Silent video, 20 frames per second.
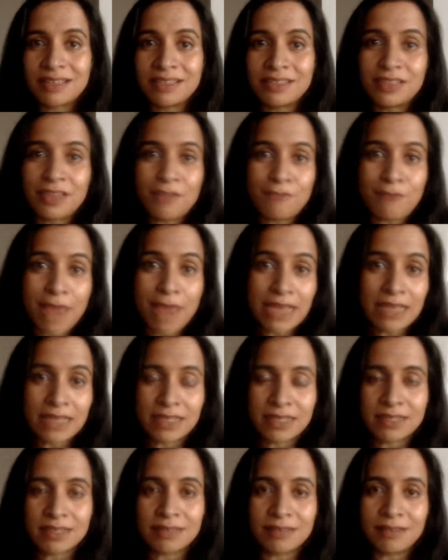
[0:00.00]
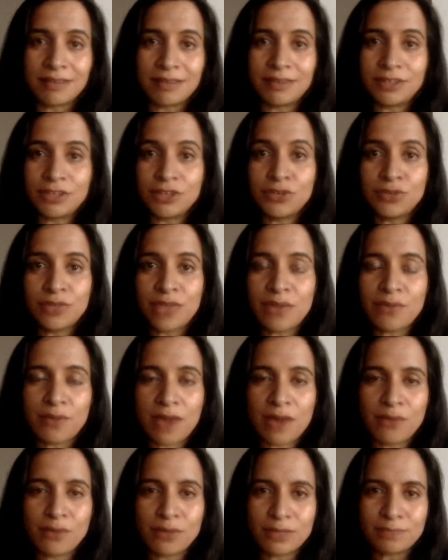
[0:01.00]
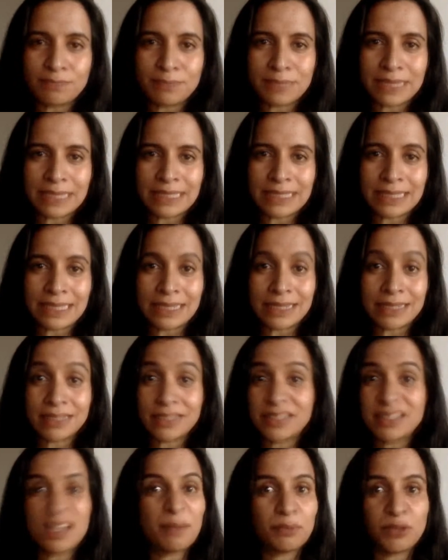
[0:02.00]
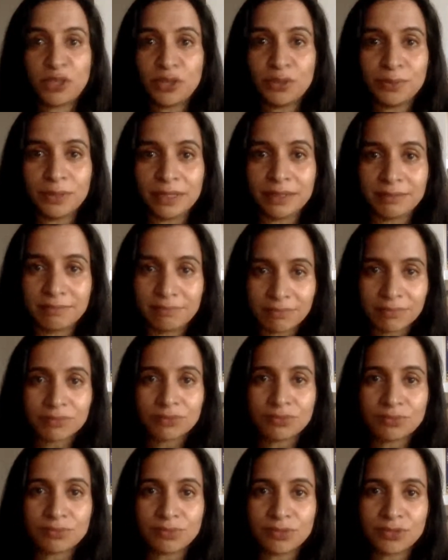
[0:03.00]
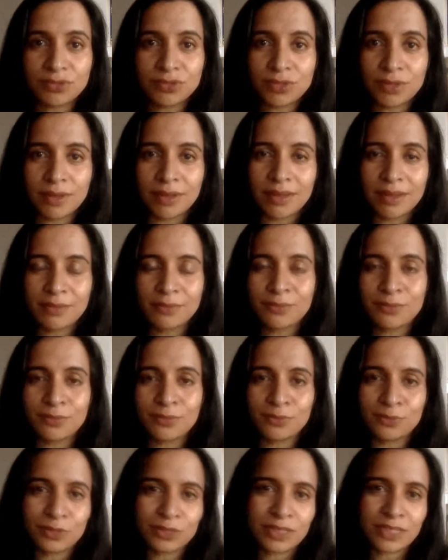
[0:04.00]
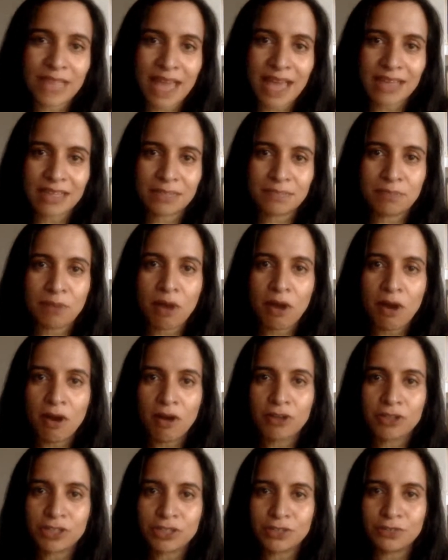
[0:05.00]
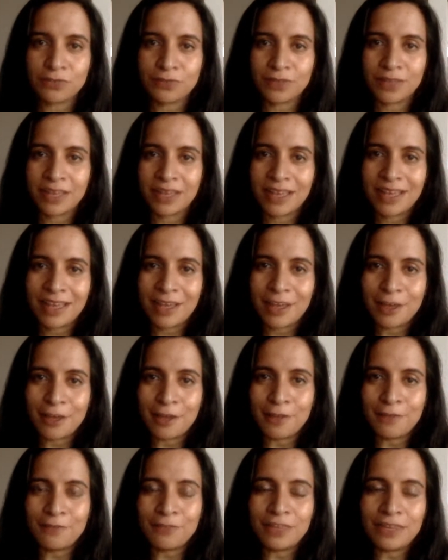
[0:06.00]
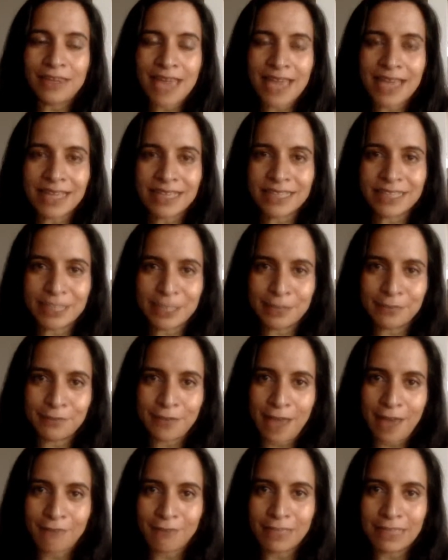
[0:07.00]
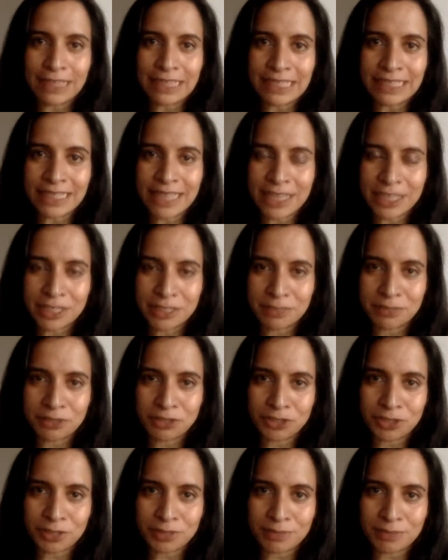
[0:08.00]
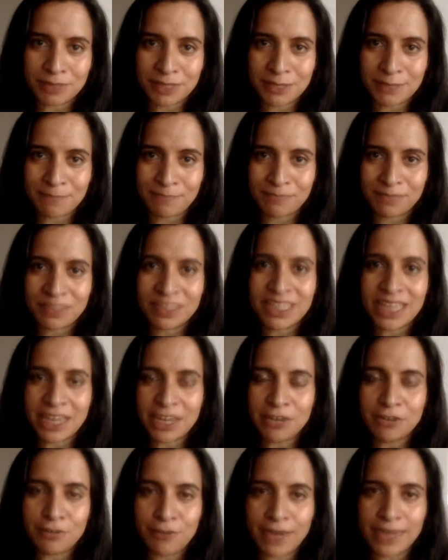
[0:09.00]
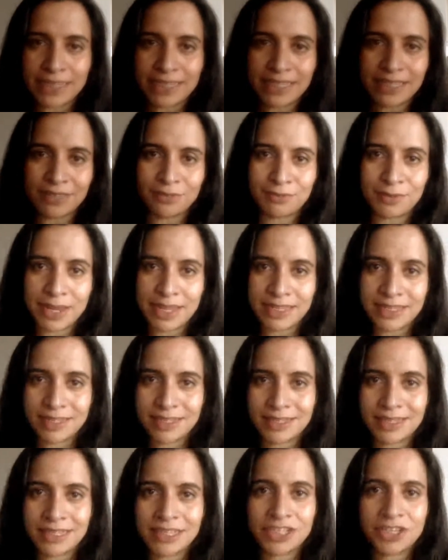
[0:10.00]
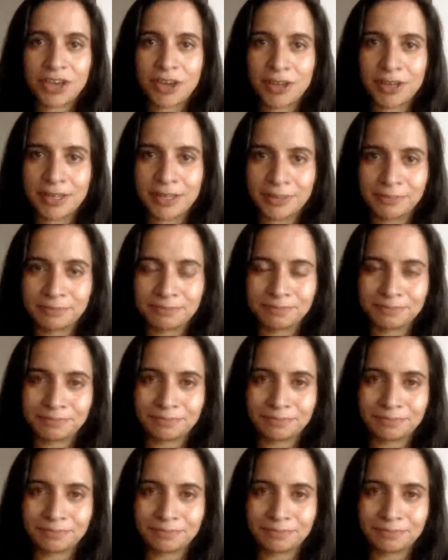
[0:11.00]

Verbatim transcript: their race and who they were was being seen as subhuman? Uh, was that part of of the legacy of having these exhibitions? denigrating the race entirely?